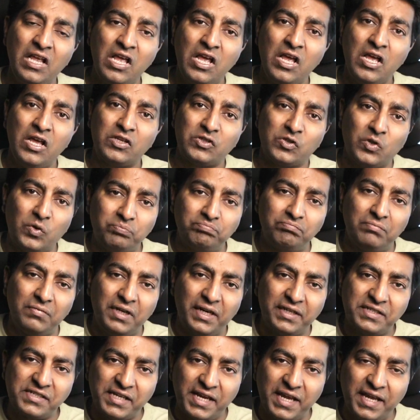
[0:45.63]
So
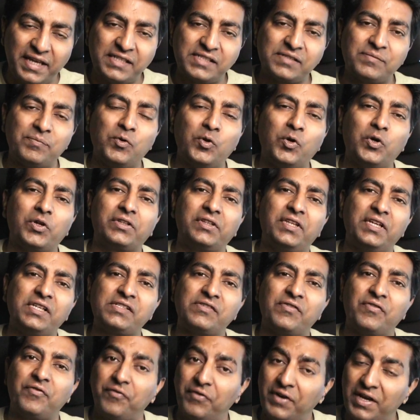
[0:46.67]
let's explore this
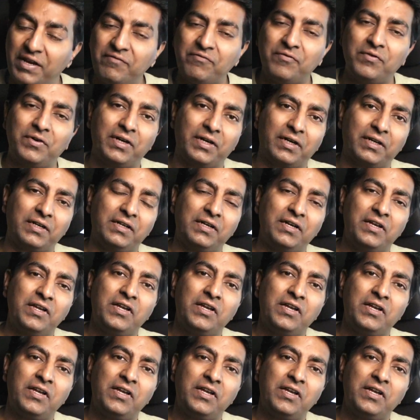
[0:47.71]
framework